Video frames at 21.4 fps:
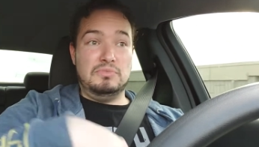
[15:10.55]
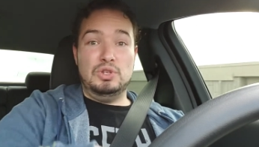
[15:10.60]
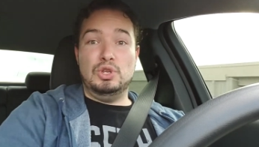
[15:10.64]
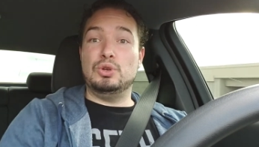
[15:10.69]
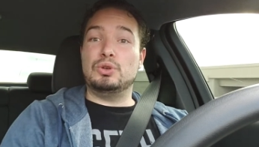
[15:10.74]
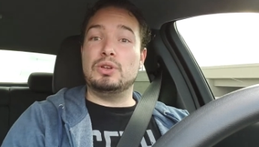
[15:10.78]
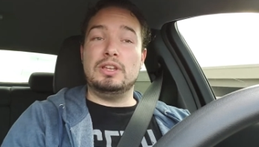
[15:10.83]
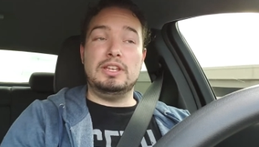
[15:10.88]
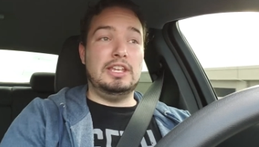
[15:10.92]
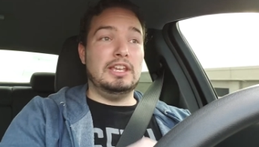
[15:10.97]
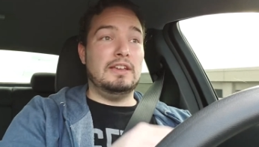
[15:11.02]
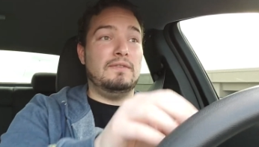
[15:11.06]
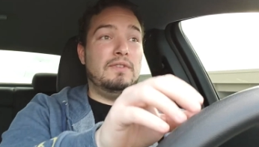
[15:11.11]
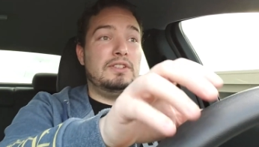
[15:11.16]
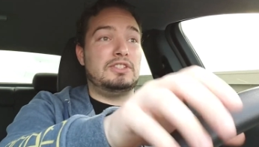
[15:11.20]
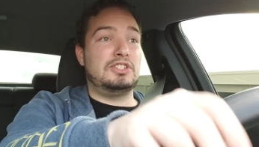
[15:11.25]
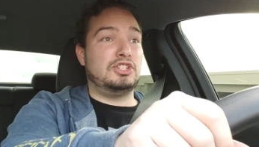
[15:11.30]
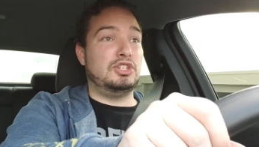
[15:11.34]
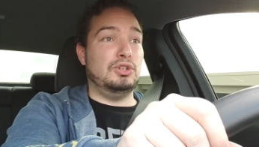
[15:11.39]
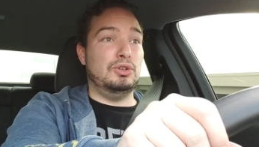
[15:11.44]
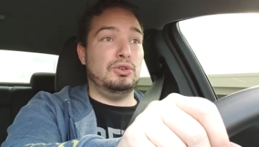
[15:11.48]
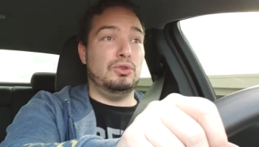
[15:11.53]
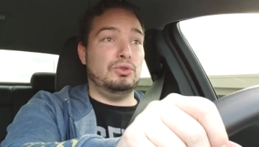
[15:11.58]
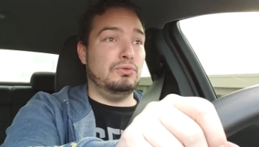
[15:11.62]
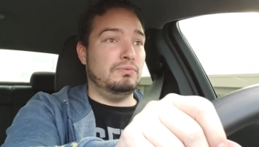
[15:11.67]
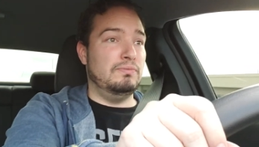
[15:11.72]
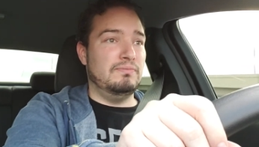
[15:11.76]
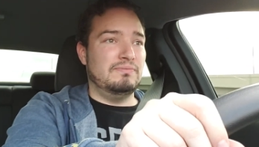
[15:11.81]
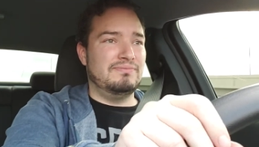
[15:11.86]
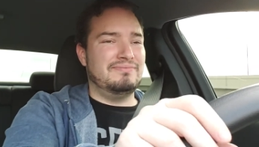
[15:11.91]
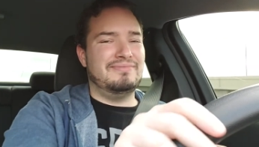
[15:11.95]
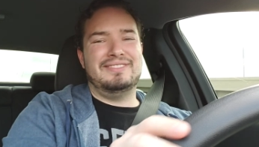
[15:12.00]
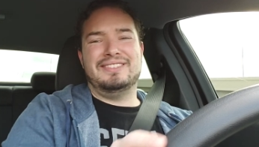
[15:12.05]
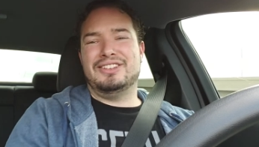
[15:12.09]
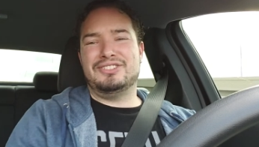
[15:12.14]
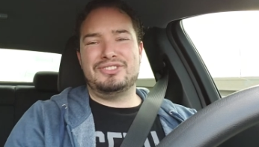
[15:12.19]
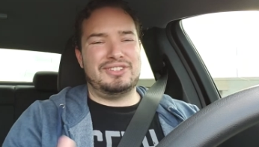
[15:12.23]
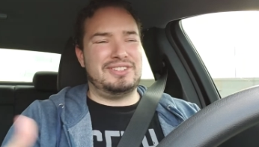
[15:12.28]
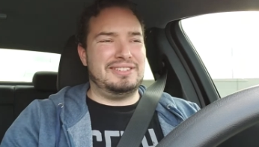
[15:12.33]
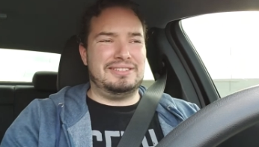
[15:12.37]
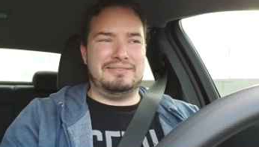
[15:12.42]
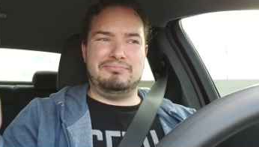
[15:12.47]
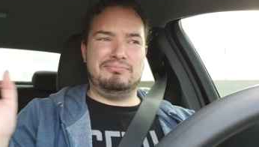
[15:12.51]
you can give it to, let's
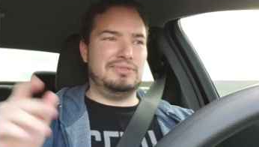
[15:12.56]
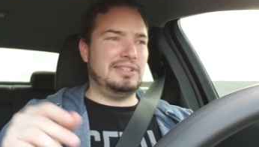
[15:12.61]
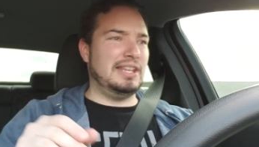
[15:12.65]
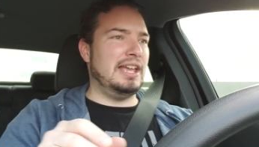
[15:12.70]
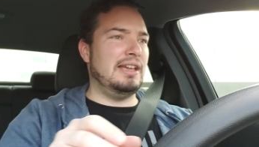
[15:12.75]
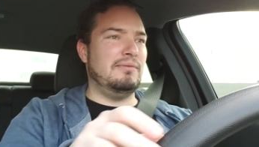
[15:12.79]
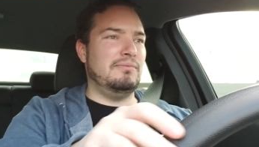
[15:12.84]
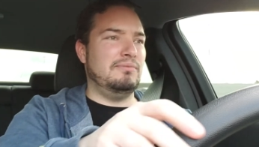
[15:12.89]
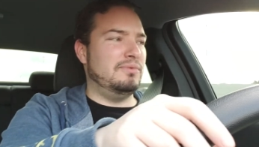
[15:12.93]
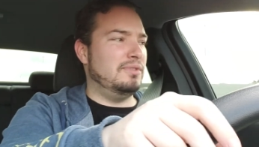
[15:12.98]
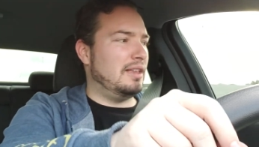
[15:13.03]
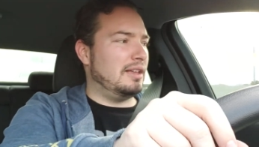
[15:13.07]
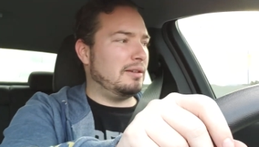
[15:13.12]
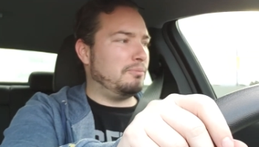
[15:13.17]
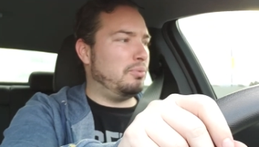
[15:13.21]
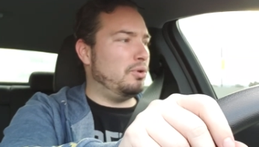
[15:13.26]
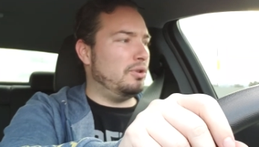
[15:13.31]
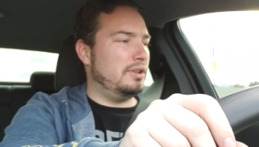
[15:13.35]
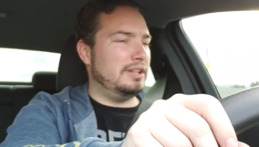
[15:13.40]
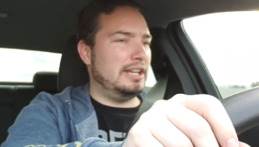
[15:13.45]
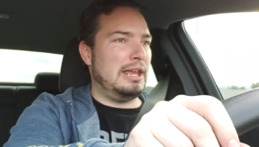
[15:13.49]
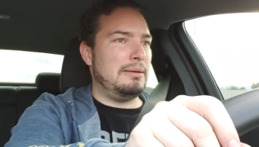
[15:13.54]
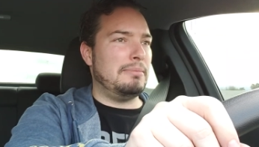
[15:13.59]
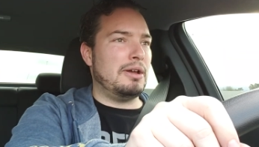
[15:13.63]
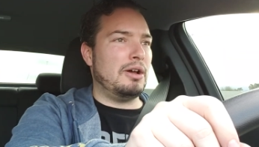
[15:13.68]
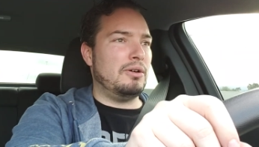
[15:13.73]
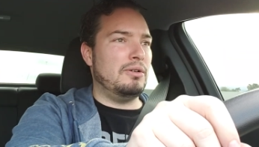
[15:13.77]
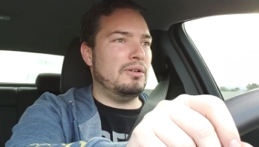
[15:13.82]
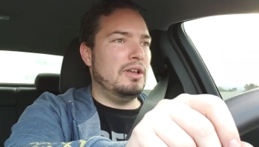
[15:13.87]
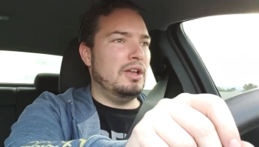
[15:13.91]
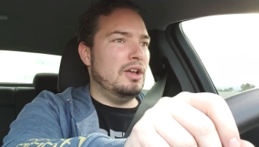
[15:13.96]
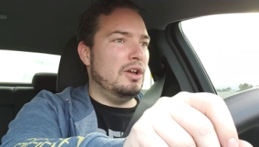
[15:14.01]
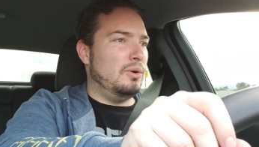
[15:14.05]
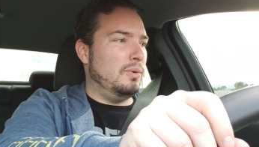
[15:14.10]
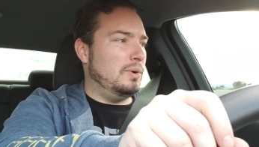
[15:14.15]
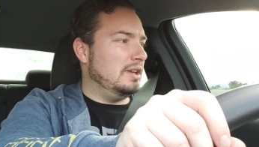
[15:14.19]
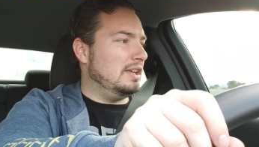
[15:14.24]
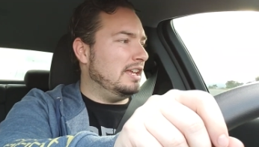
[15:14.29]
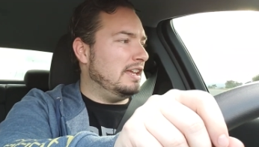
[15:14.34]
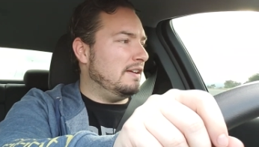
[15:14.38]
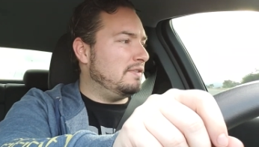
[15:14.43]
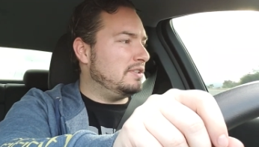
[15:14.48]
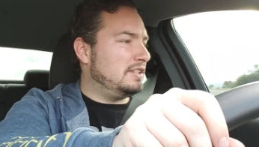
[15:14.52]
just say, like, pull a name out, you
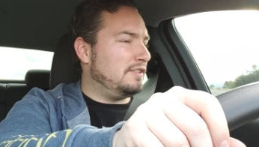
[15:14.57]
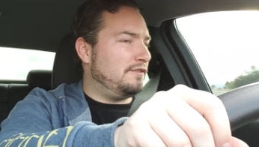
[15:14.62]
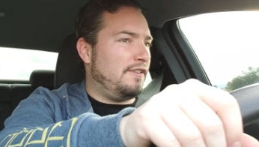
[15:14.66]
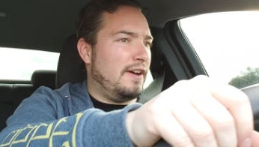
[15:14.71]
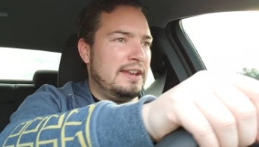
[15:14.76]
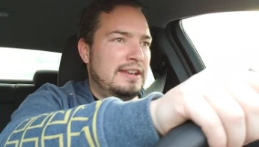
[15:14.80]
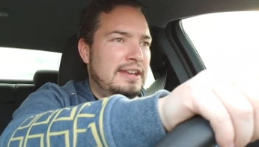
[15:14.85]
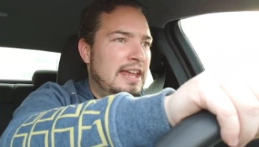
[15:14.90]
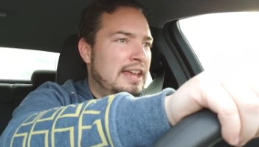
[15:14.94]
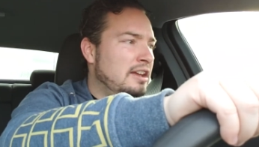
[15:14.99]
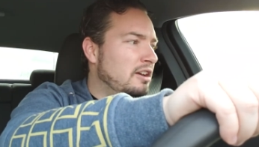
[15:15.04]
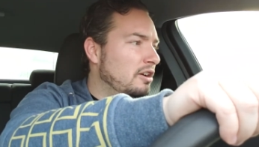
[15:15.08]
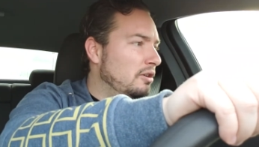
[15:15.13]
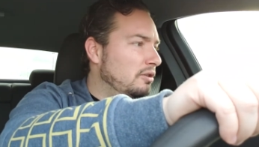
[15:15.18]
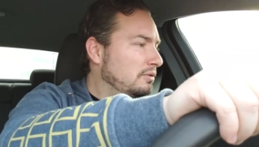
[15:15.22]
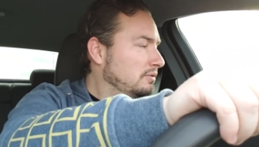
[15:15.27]
can give it to Fandango.